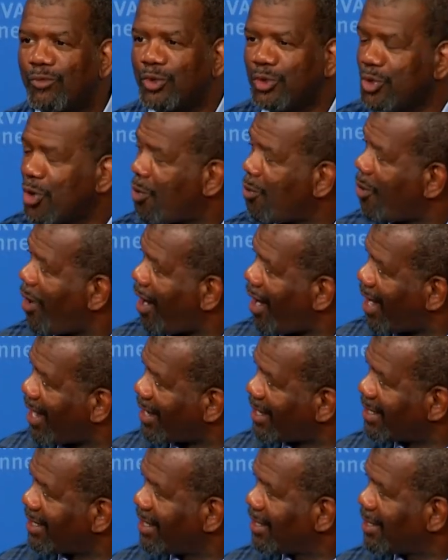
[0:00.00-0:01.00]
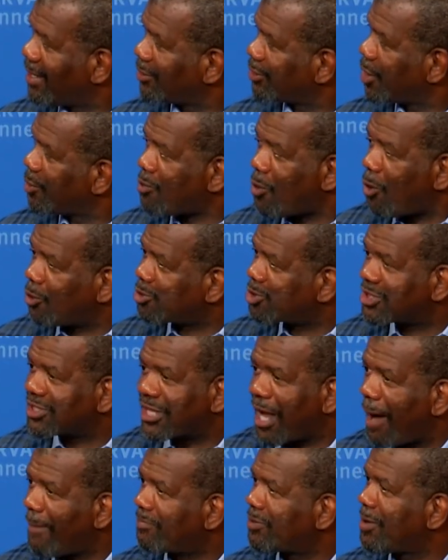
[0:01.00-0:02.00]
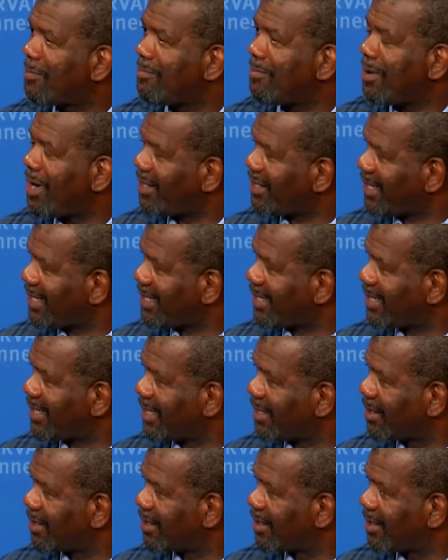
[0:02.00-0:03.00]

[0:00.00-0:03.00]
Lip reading: You know why? They won't stop the money.